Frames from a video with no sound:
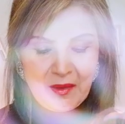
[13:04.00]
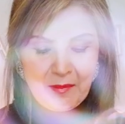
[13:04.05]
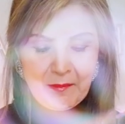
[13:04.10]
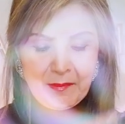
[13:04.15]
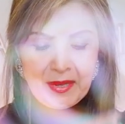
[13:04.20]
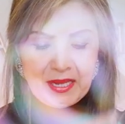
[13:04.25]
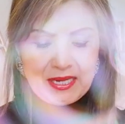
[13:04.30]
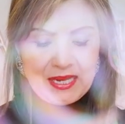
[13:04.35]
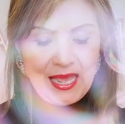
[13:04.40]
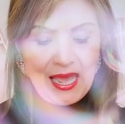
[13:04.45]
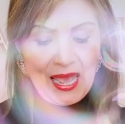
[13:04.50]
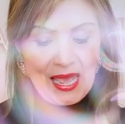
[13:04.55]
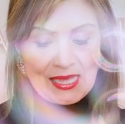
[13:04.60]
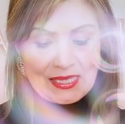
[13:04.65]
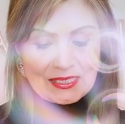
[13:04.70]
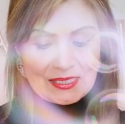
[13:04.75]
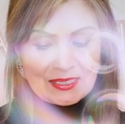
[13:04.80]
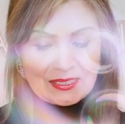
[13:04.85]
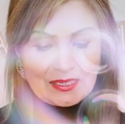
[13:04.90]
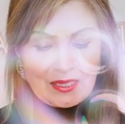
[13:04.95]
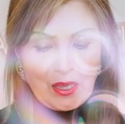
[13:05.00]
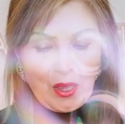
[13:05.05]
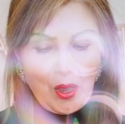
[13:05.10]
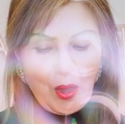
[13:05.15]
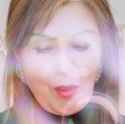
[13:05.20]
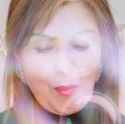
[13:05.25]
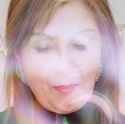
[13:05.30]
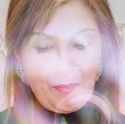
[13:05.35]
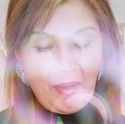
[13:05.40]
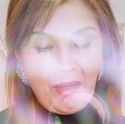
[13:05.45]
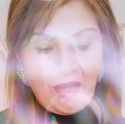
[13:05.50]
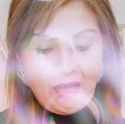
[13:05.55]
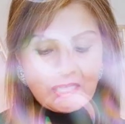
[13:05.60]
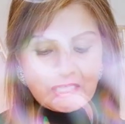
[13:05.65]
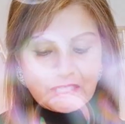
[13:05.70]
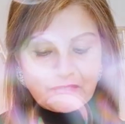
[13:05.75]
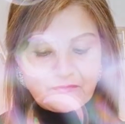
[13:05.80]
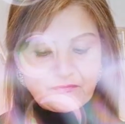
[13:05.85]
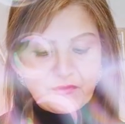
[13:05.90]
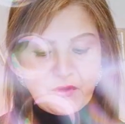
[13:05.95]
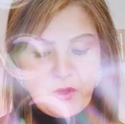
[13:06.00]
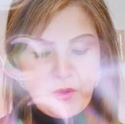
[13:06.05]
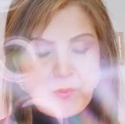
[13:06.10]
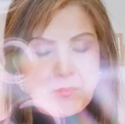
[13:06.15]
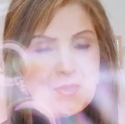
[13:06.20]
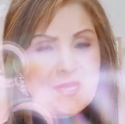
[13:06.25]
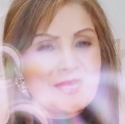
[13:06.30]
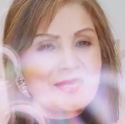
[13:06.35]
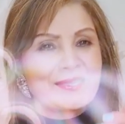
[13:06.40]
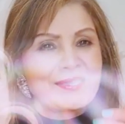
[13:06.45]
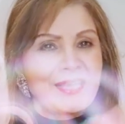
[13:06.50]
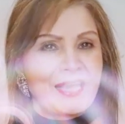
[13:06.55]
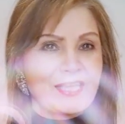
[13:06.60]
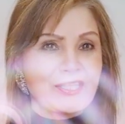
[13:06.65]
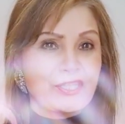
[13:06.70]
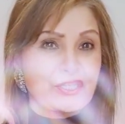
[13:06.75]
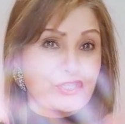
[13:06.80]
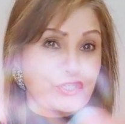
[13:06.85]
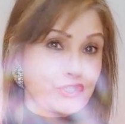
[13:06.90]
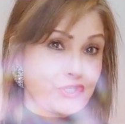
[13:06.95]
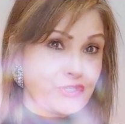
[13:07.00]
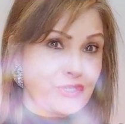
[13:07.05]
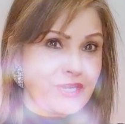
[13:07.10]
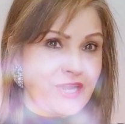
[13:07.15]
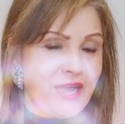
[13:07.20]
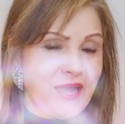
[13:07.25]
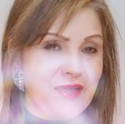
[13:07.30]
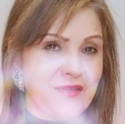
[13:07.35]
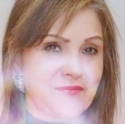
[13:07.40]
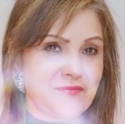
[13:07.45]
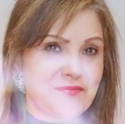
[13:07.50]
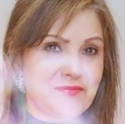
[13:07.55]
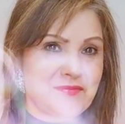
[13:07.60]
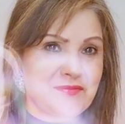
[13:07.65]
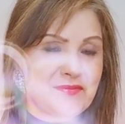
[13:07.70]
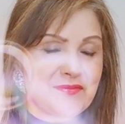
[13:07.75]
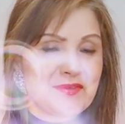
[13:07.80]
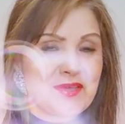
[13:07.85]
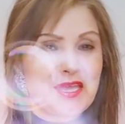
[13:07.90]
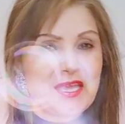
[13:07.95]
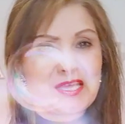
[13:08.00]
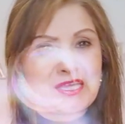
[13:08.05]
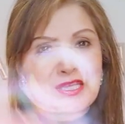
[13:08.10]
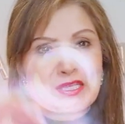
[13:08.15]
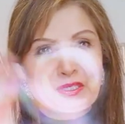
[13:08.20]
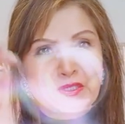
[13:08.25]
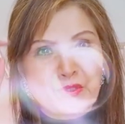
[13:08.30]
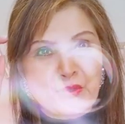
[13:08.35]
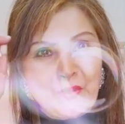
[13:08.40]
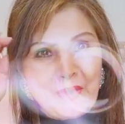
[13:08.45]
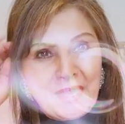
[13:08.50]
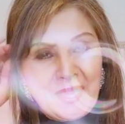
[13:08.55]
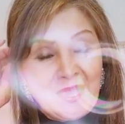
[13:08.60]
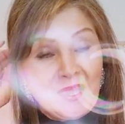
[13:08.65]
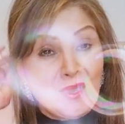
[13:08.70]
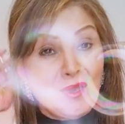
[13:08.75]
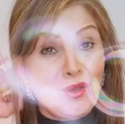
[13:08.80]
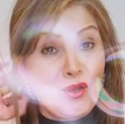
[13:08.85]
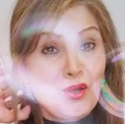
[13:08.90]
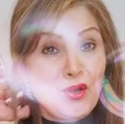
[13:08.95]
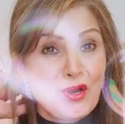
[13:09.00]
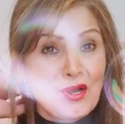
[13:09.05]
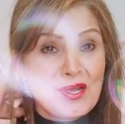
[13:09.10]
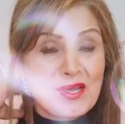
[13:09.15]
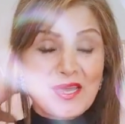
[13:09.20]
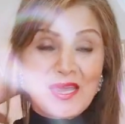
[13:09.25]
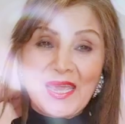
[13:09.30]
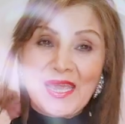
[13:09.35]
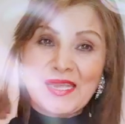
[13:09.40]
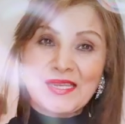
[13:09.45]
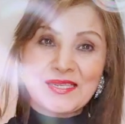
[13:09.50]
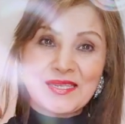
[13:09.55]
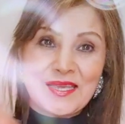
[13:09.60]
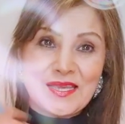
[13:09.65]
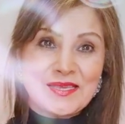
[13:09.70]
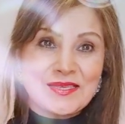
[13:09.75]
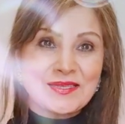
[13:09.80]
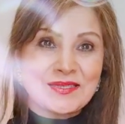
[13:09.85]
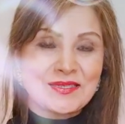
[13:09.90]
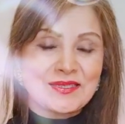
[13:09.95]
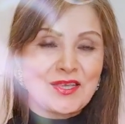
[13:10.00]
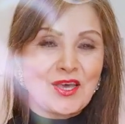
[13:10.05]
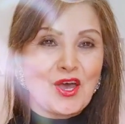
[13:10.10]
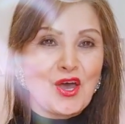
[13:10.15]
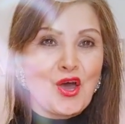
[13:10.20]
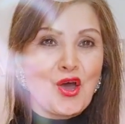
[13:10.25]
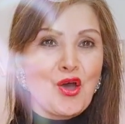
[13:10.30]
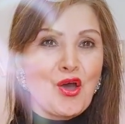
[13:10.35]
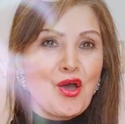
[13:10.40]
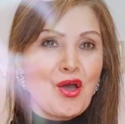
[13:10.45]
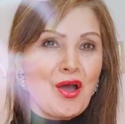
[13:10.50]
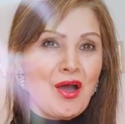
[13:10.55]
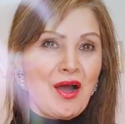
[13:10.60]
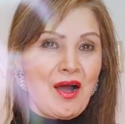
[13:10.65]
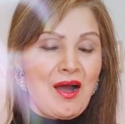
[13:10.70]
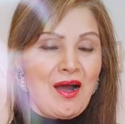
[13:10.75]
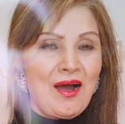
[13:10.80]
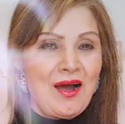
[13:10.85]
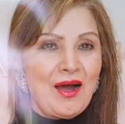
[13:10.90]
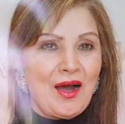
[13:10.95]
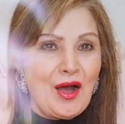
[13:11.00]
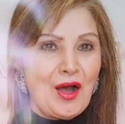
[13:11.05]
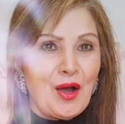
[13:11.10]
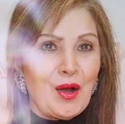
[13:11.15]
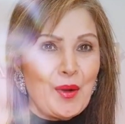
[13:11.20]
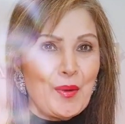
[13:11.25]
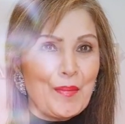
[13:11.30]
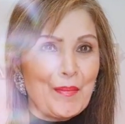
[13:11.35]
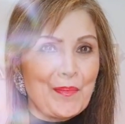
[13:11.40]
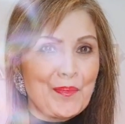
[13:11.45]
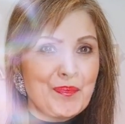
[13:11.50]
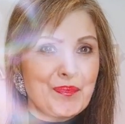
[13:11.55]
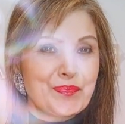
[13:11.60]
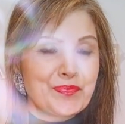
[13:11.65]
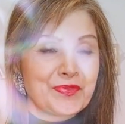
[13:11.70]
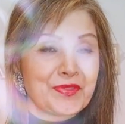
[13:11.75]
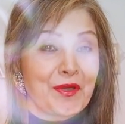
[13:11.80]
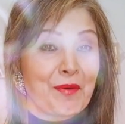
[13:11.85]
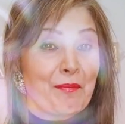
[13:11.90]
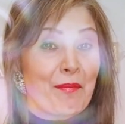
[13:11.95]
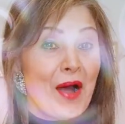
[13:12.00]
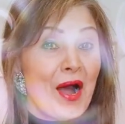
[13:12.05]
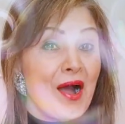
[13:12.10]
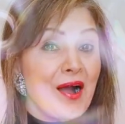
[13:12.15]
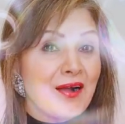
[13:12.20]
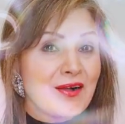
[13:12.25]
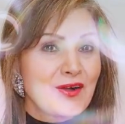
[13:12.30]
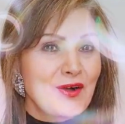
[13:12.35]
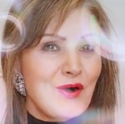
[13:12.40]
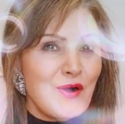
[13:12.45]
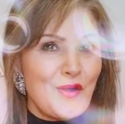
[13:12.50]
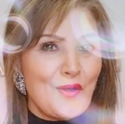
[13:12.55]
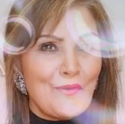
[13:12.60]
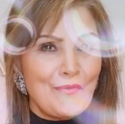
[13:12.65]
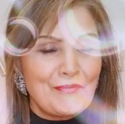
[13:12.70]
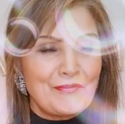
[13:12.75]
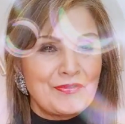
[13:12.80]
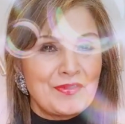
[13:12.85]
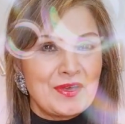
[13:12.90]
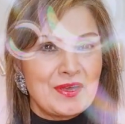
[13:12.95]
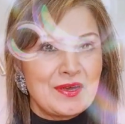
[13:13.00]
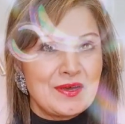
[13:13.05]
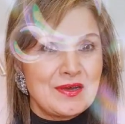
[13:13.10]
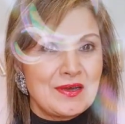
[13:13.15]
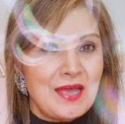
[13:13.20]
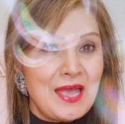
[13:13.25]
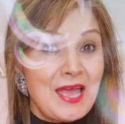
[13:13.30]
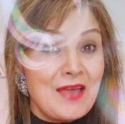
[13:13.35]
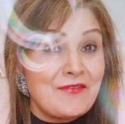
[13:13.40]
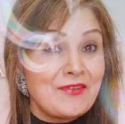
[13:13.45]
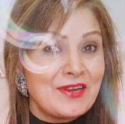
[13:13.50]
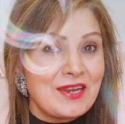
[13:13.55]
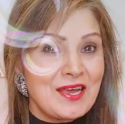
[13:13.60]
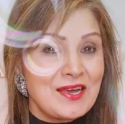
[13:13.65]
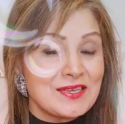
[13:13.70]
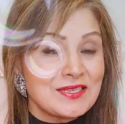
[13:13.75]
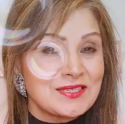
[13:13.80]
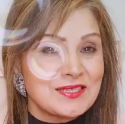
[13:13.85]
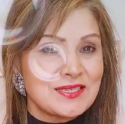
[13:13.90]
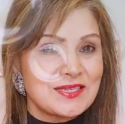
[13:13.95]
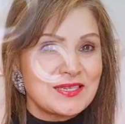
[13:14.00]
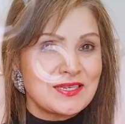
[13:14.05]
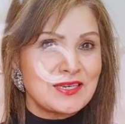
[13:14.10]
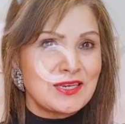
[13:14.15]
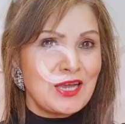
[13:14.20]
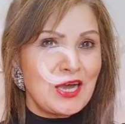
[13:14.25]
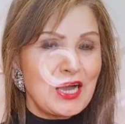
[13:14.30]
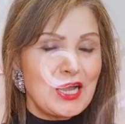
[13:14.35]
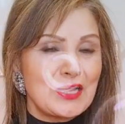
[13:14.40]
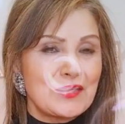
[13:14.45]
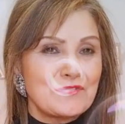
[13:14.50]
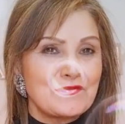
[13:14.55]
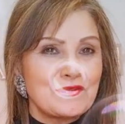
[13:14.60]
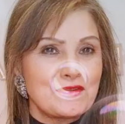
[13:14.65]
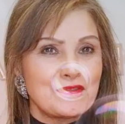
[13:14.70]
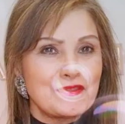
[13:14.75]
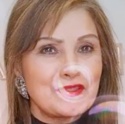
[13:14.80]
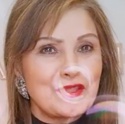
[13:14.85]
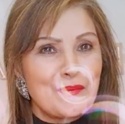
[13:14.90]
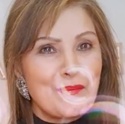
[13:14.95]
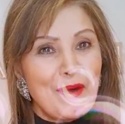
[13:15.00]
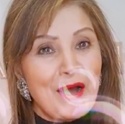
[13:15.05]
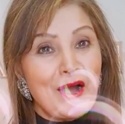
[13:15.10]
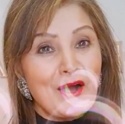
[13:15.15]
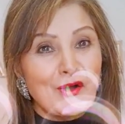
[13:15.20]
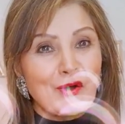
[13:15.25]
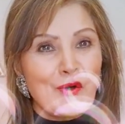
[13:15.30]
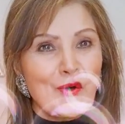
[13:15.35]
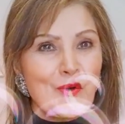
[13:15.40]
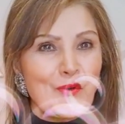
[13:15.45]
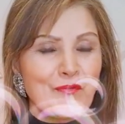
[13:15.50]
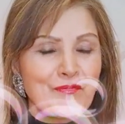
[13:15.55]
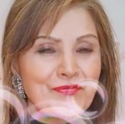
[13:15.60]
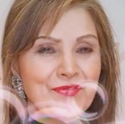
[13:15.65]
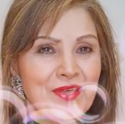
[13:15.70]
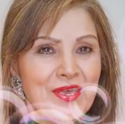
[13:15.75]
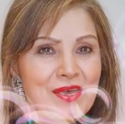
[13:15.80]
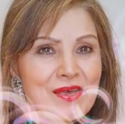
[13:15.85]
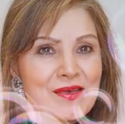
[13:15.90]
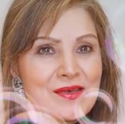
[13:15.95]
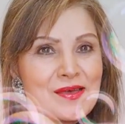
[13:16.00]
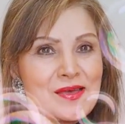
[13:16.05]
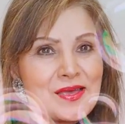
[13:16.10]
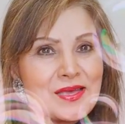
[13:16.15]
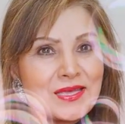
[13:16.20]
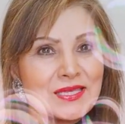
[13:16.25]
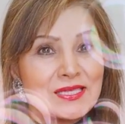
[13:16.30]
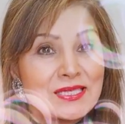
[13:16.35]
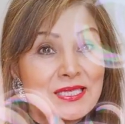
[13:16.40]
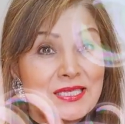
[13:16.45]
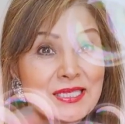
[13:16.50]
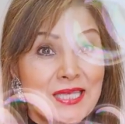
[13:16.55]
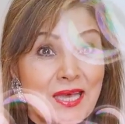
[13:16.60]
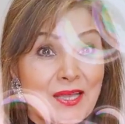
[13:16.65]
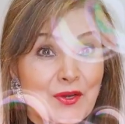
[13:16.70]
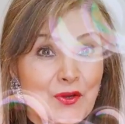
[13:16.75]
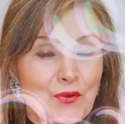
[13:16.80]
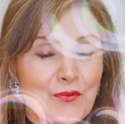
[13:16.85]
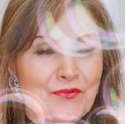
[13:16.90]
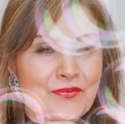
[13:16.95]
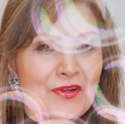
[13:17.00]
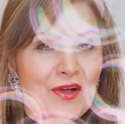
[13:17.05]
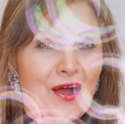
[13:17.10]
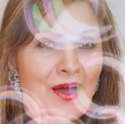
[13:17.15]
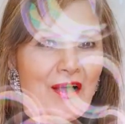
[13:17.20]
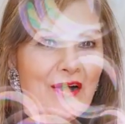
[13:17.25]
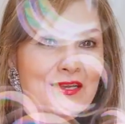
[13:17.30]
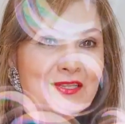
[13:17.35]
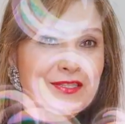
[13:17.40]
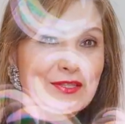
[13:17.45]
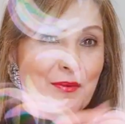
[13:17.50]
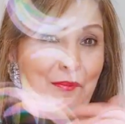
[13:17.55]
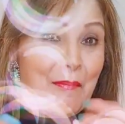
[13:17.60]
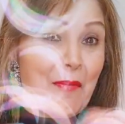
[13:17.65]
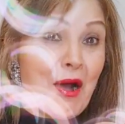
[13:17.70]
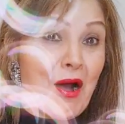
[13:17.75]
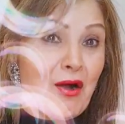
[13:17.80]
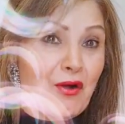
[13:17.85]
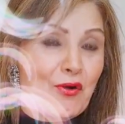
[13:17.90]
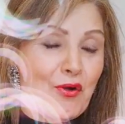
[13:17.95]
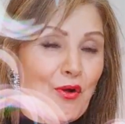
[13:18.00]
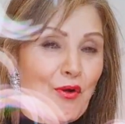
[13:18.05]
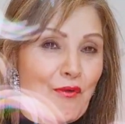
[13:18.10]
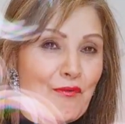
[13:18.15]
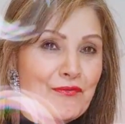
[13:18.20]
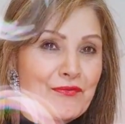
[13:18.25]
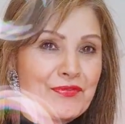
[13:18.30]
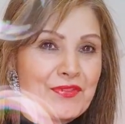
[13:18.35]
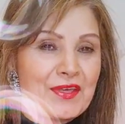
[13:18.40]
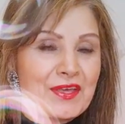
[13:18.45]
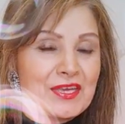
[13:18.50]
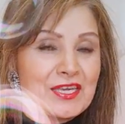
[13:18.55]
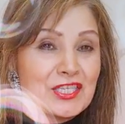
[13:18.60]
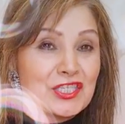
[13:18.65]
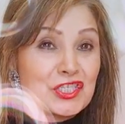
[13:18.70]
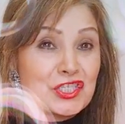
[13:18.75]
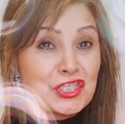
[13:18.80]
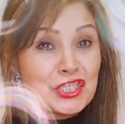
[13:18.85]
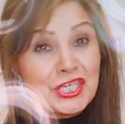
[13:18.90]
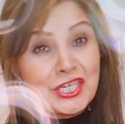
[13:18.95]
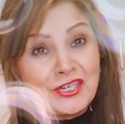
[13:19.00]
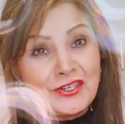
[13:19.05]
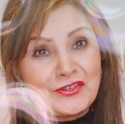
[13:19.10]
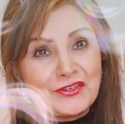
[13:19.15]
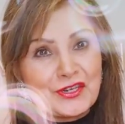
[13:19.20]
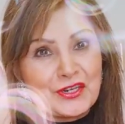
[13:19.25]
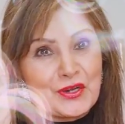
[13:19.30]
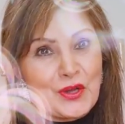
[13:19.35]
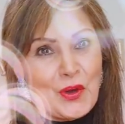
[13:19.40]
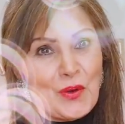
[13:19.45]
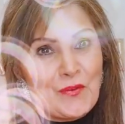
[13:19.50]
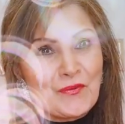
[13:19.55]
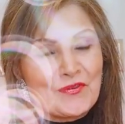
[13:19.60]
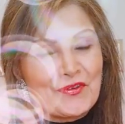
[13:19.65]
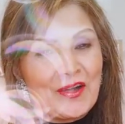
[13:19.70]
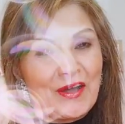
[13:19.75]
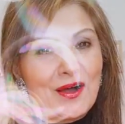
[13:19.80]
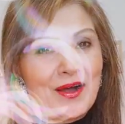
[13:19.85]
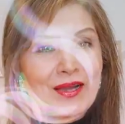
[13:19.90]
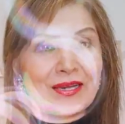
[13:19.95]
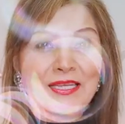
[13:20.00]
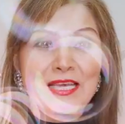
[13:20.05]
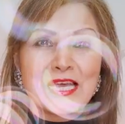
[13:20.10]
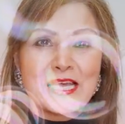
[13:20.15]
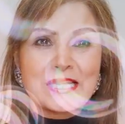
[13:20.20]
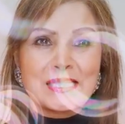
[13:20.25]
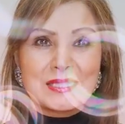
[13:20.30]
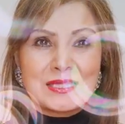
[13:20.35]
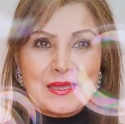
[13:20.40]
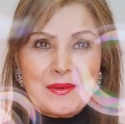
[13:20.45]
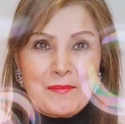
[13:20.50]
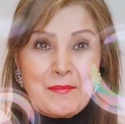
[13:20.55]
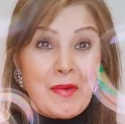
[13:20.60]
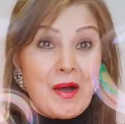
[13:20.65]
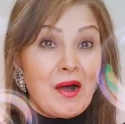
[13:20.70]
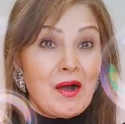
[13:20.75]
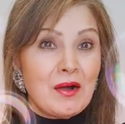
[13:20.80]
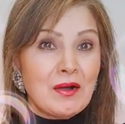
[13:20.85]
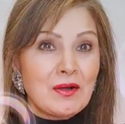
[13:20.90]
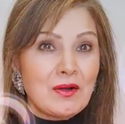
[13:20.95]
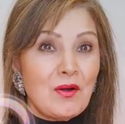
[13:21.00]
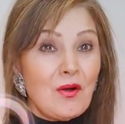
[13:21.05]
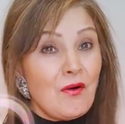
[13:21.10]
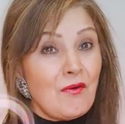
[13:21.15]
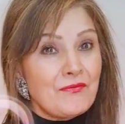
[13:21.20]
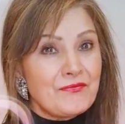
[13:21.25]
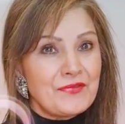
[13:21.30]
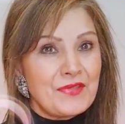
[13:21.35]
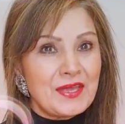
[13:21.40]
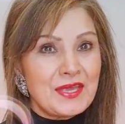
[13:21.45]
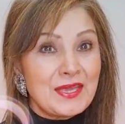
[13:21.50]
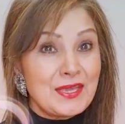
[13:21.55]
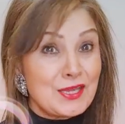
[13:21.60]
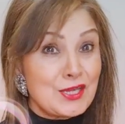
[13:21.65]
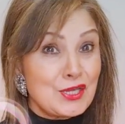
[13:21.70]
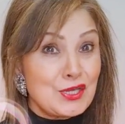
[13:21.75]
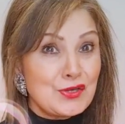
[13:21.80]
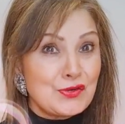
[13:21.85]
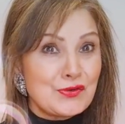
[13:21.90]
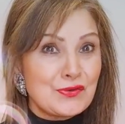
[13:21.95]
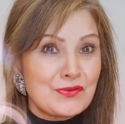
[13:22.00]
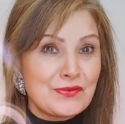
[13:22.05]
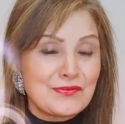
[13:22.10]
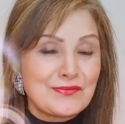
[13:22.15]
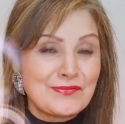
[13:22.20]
but has passed from death to life. So here it is the mark of the everlasting life, the mark of the Son of God, the mark of the children of God, the mark of the heir.